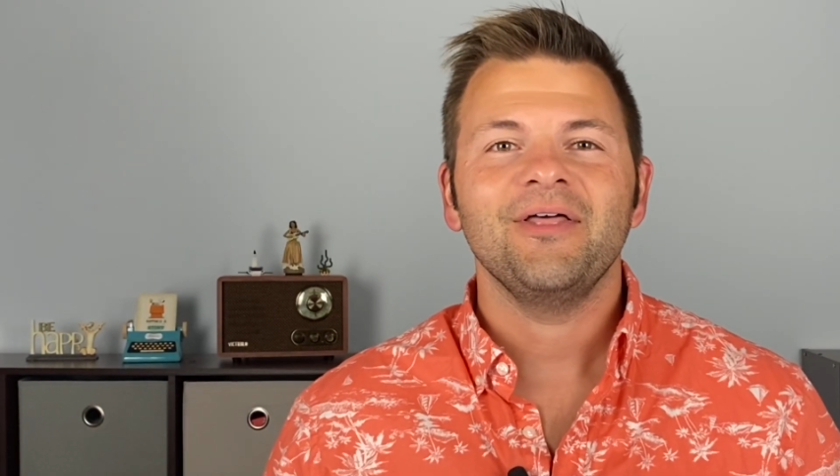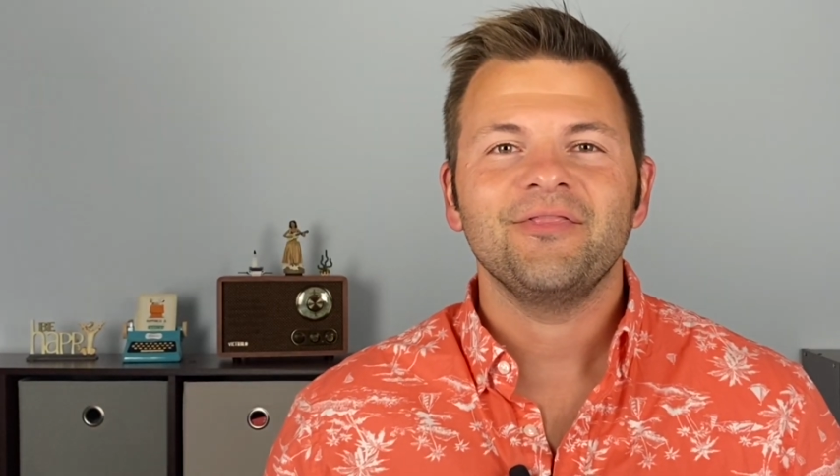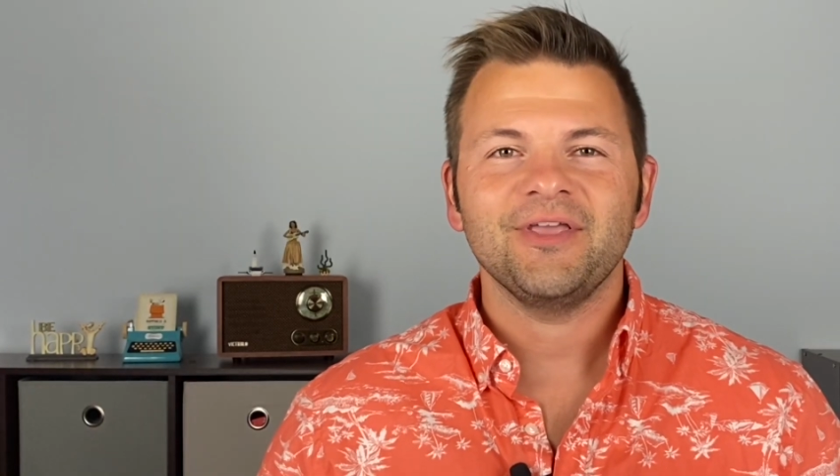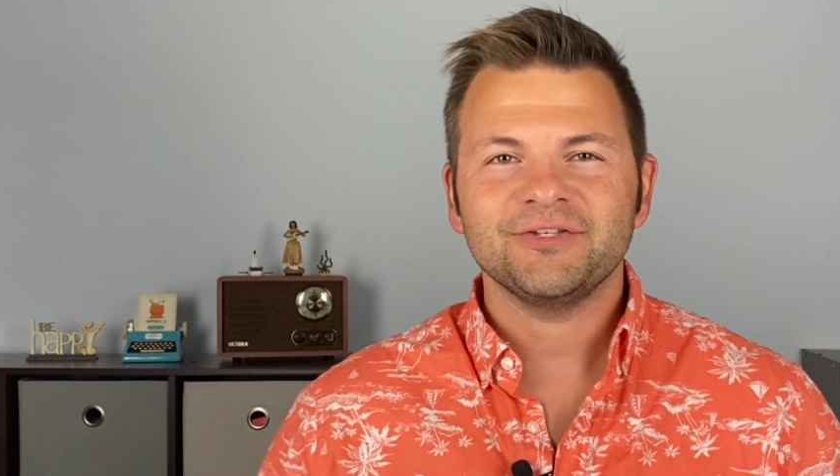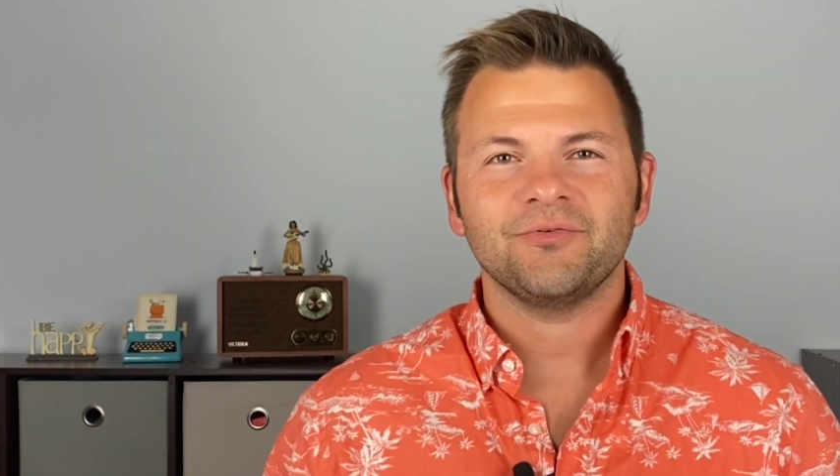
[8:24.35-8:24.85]

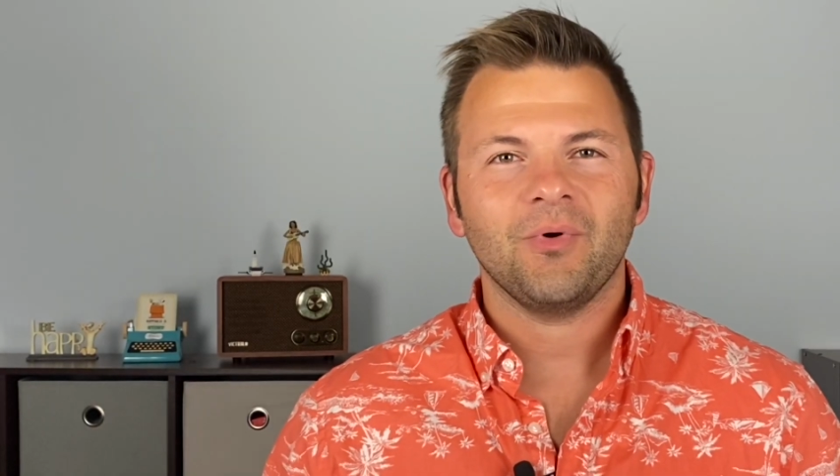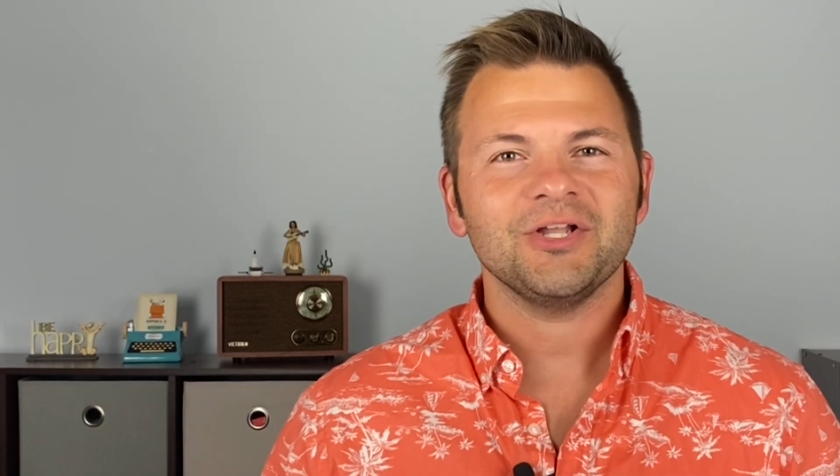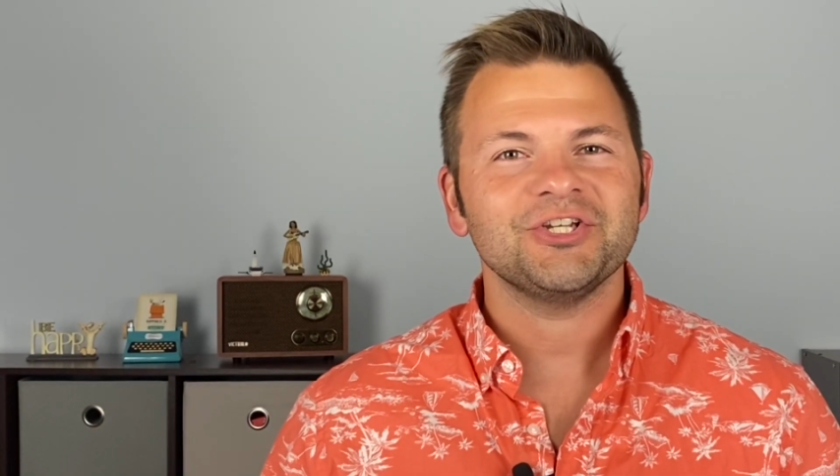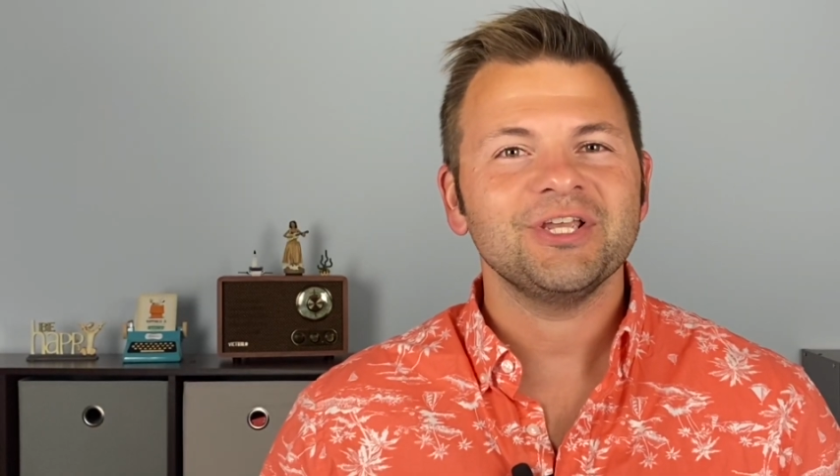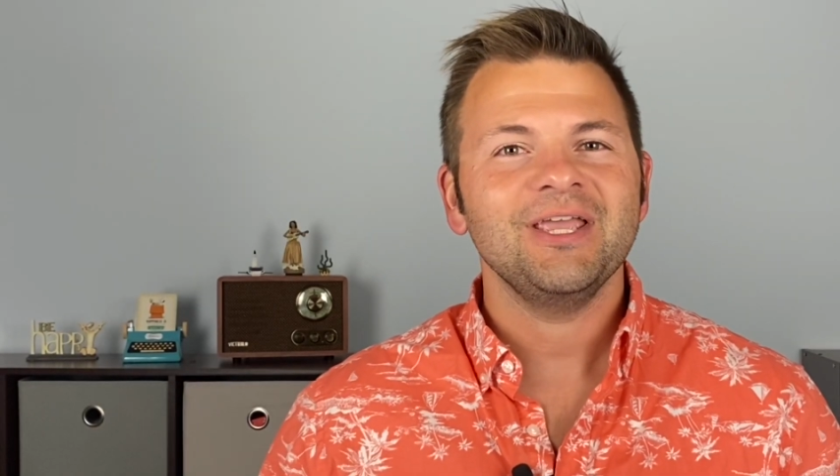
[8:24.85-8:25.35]
Thanks for
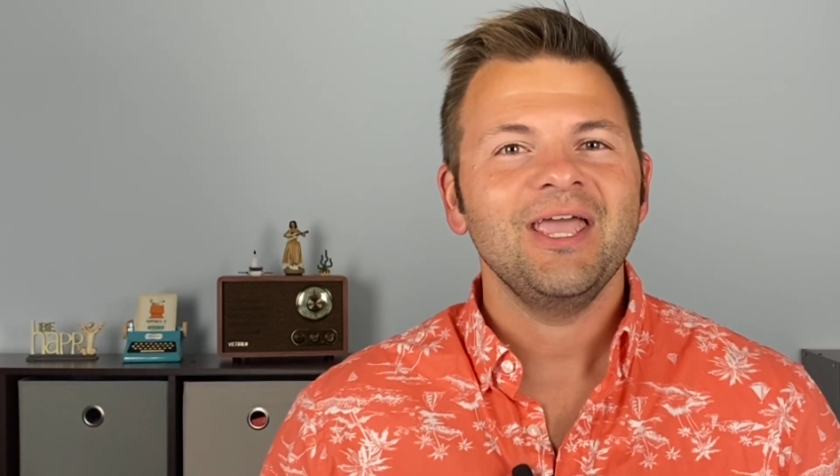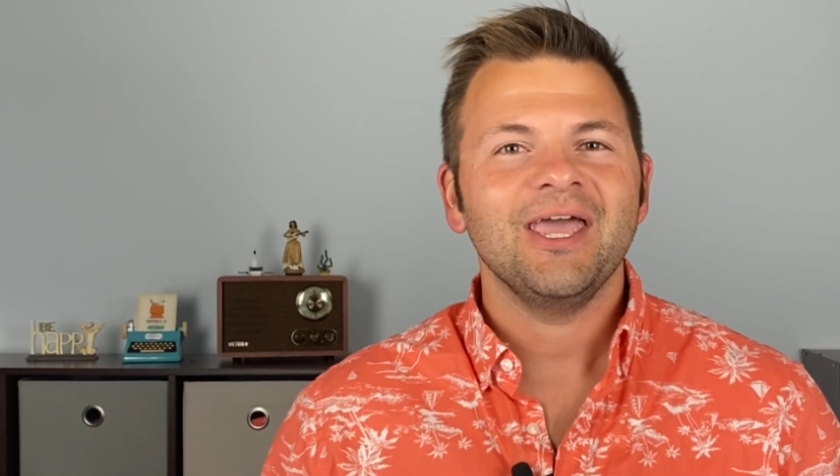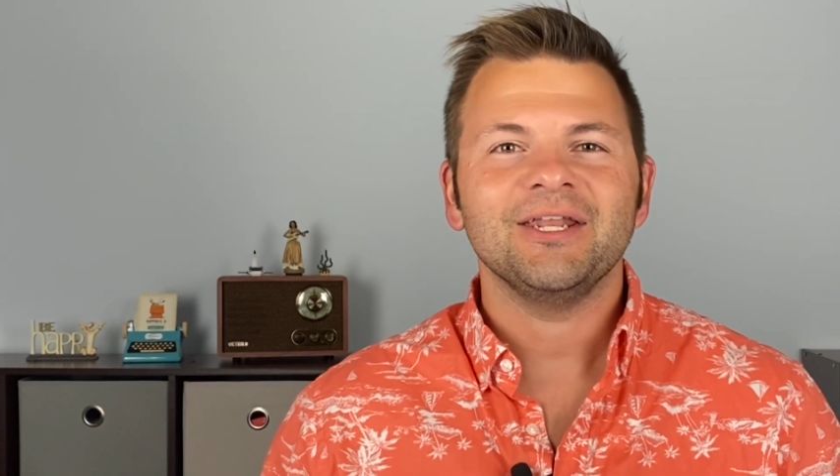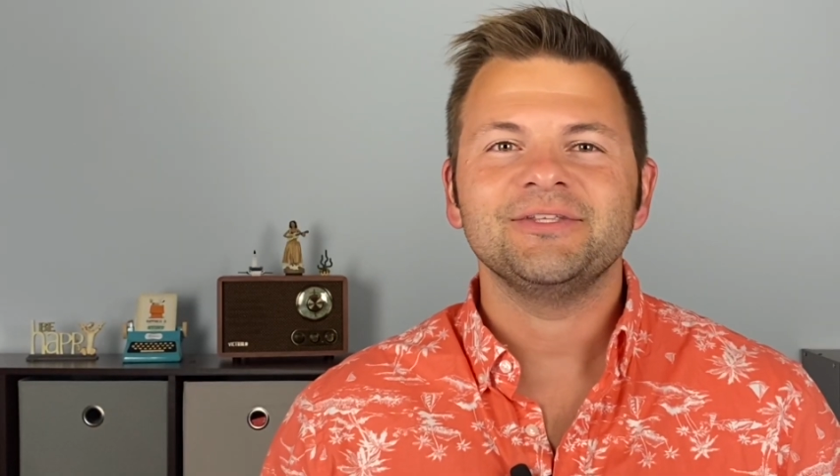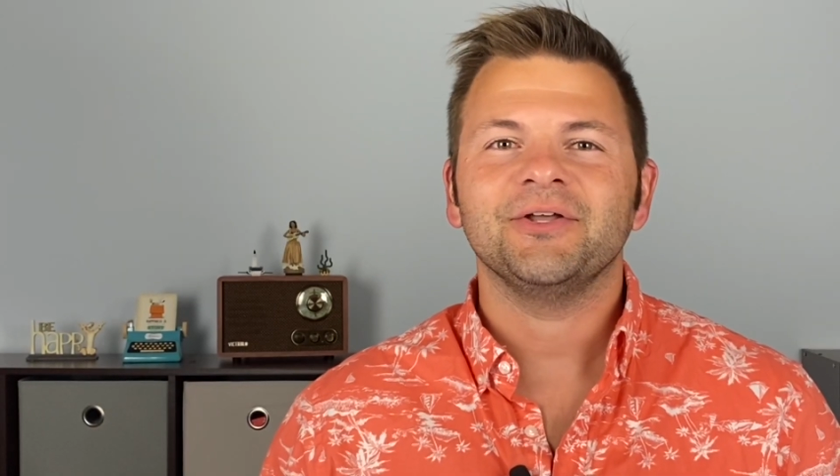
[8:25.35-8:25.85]
watching,
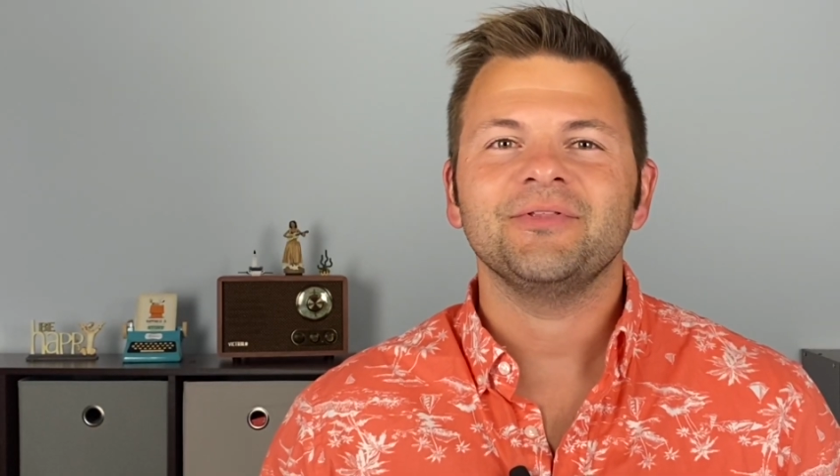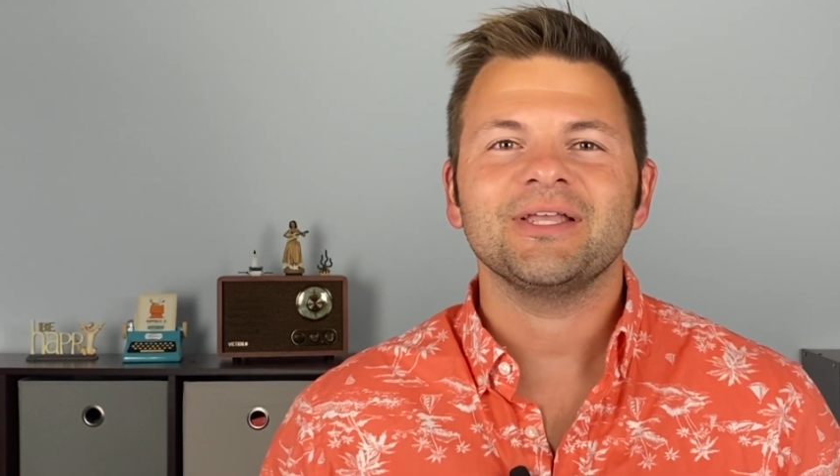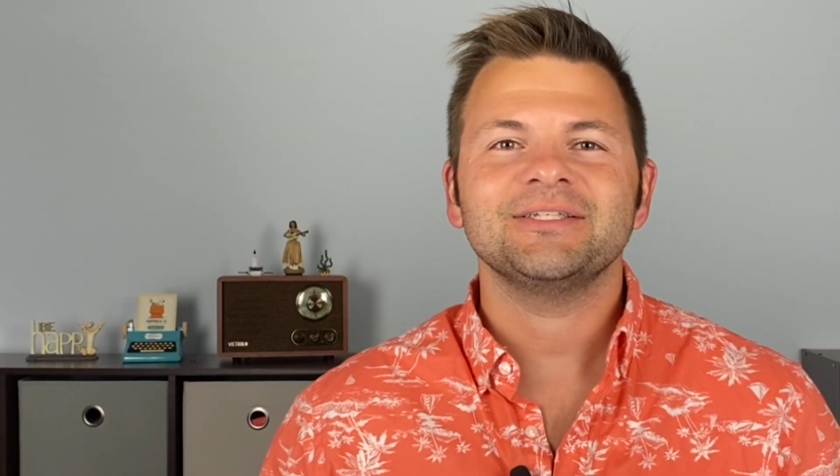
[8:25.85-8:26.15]
and until next